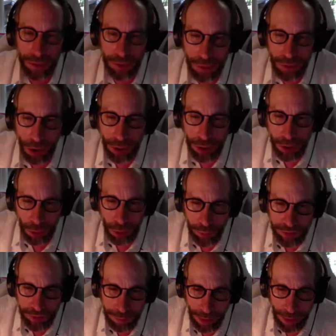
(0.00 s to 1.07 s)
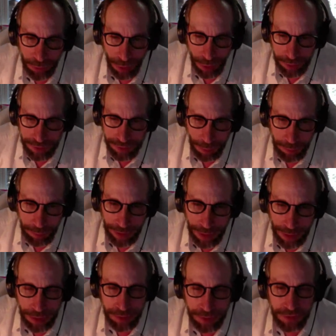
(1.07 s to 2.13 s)
the article was about uh, something
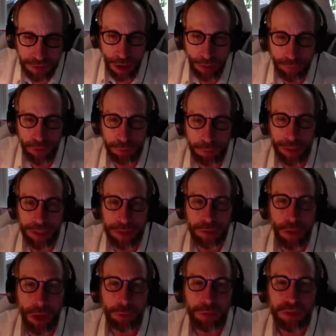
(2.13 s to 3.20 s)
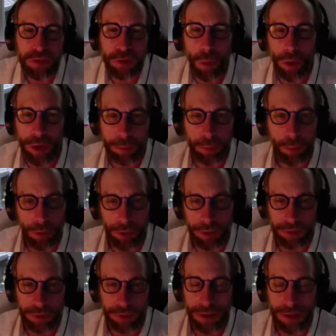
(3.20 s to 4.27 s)
he had discovered, but he thought it was so
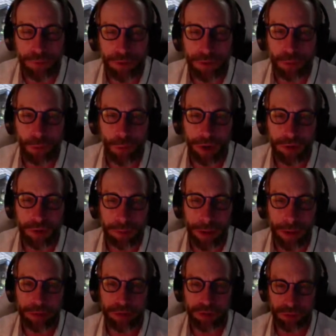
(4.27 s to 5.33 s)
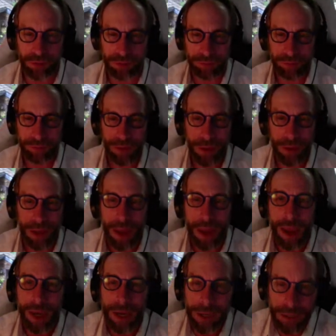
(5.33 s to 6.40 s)
unimportant he never even wanted to publish it.
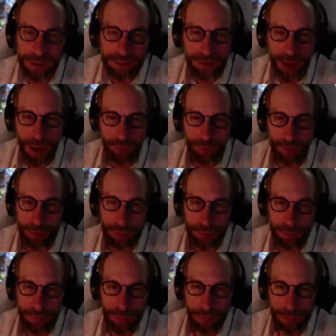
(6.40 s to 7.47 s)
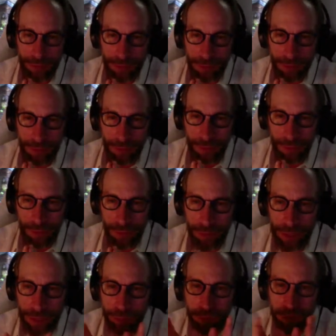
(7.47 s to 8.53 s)
He discovered
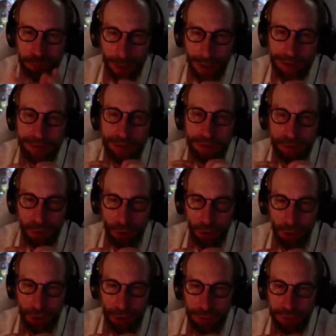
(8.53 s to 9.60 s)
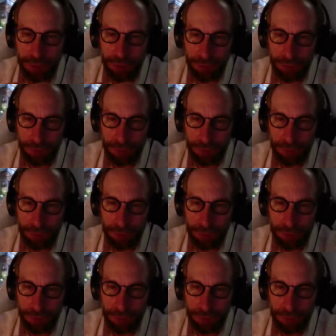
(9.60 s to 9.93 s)
that if space is curved,